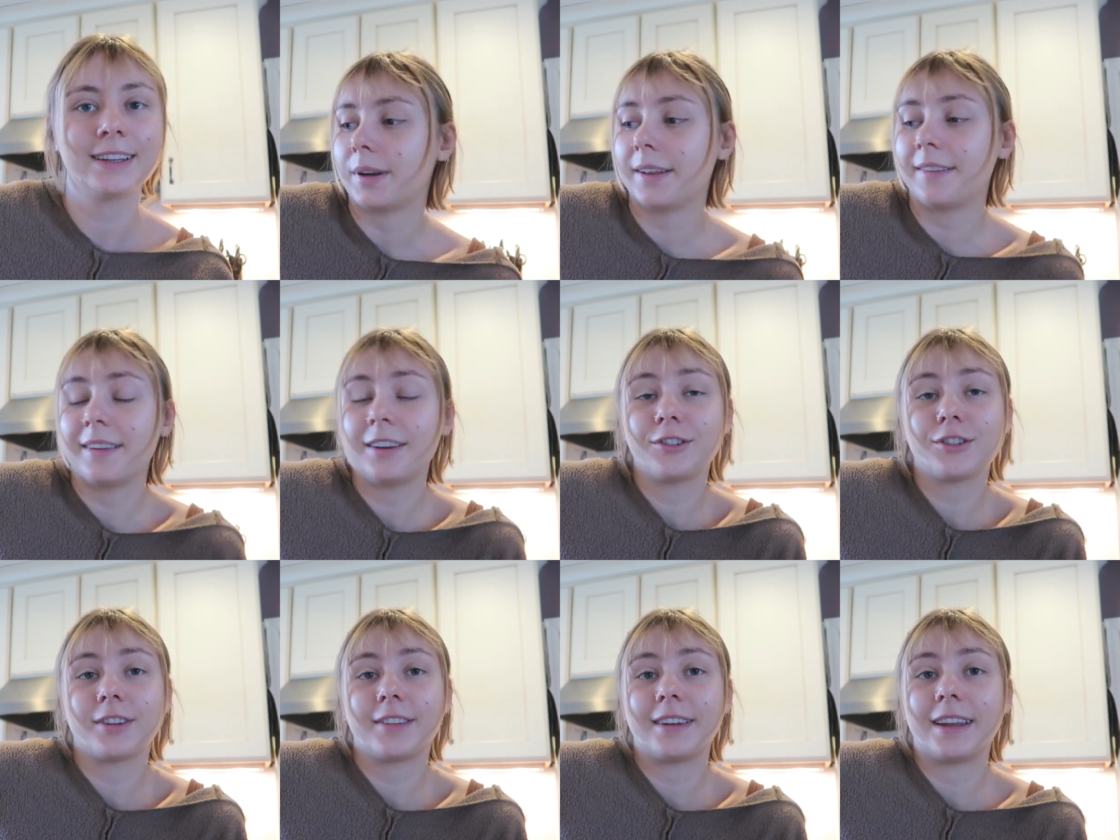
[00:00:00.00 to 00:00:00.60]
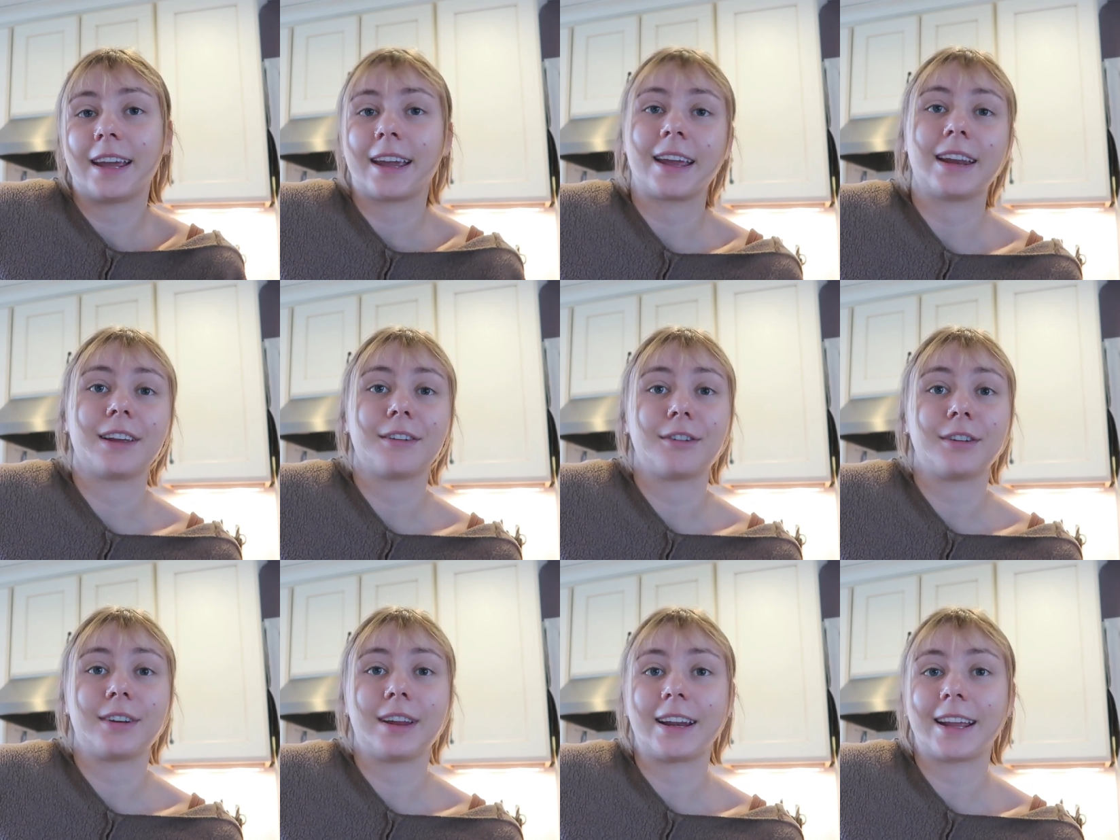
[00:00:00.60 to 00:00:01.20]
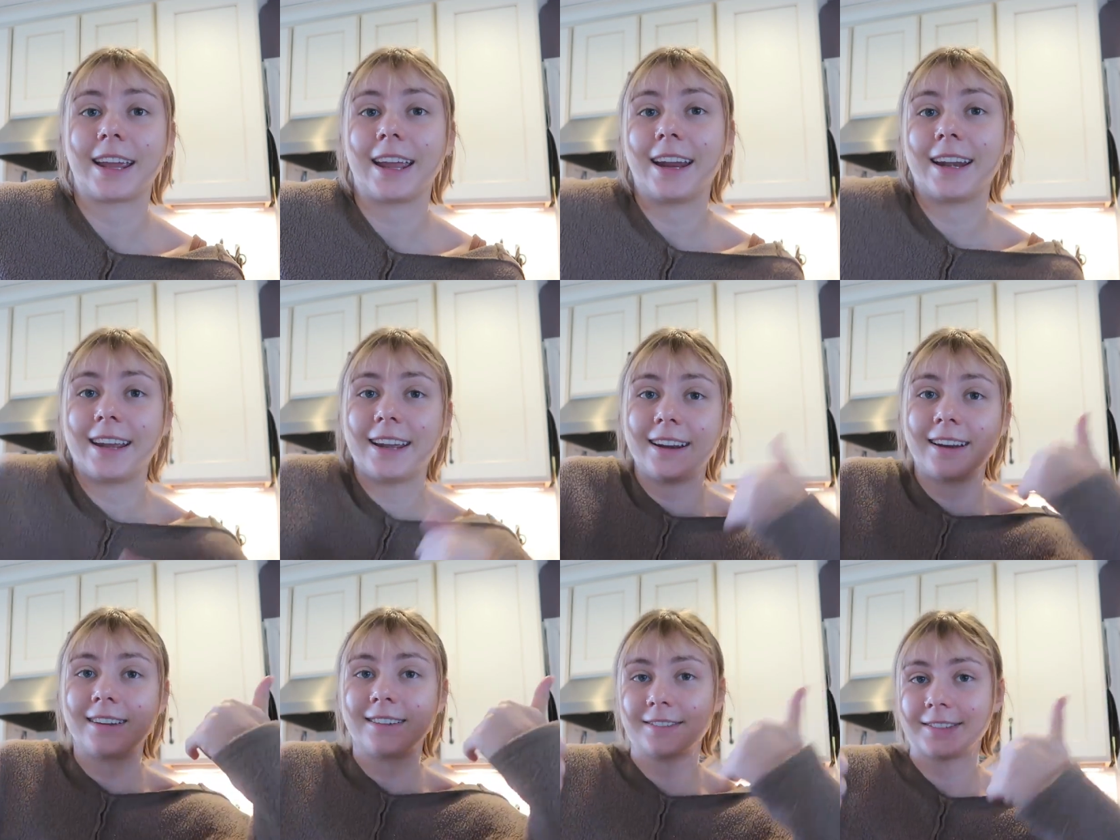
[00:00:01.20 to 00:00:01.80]
but it's interesting, and if you're
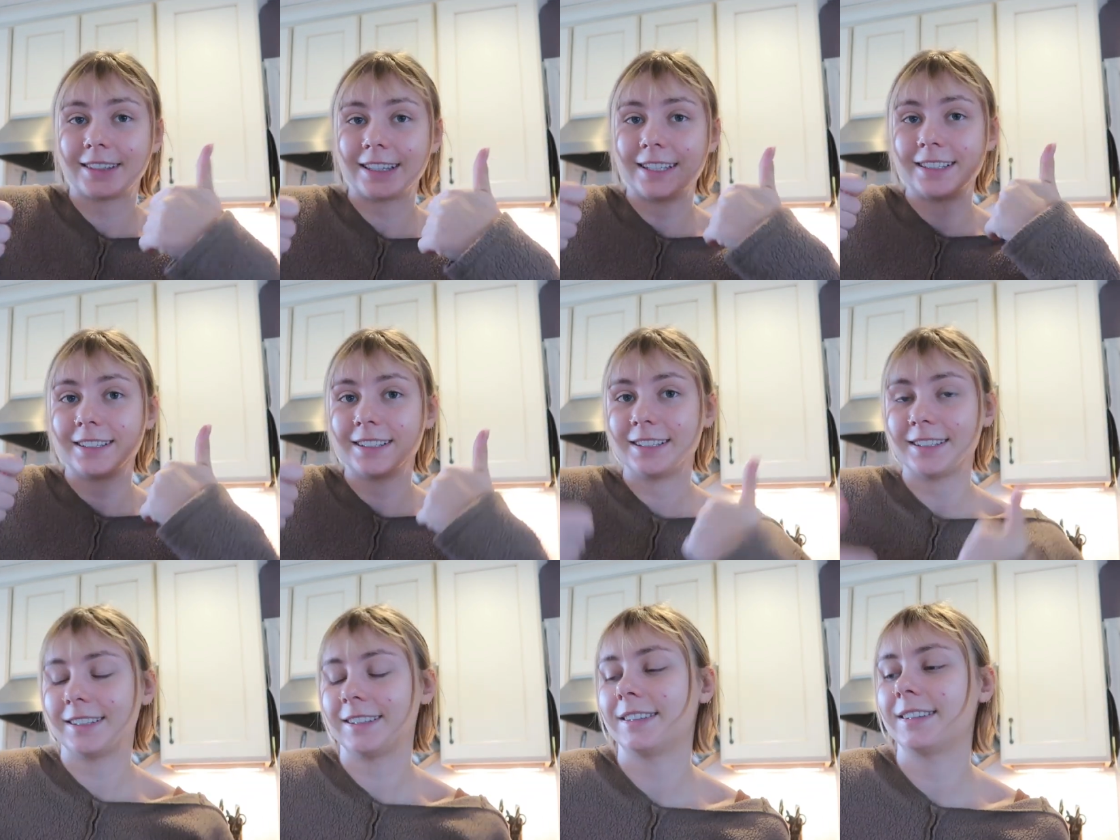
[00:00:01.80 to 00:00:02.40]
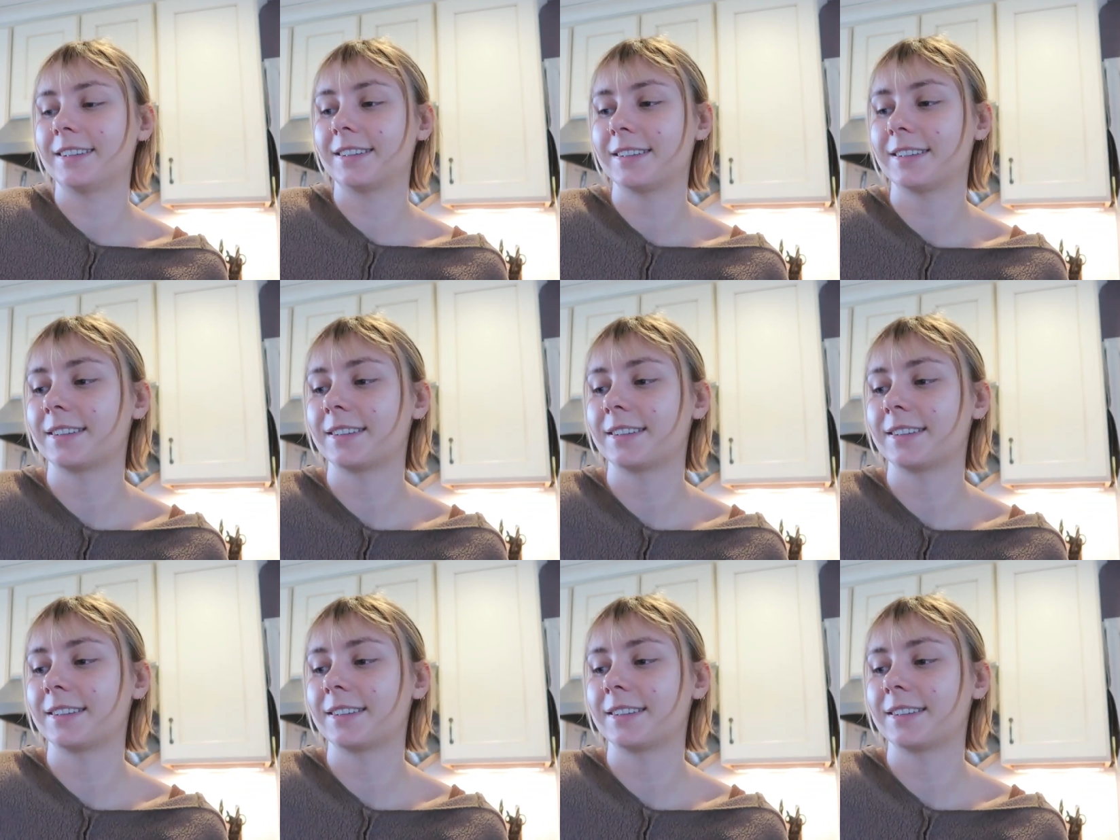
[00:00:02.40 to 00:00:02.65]
dedicated, nice.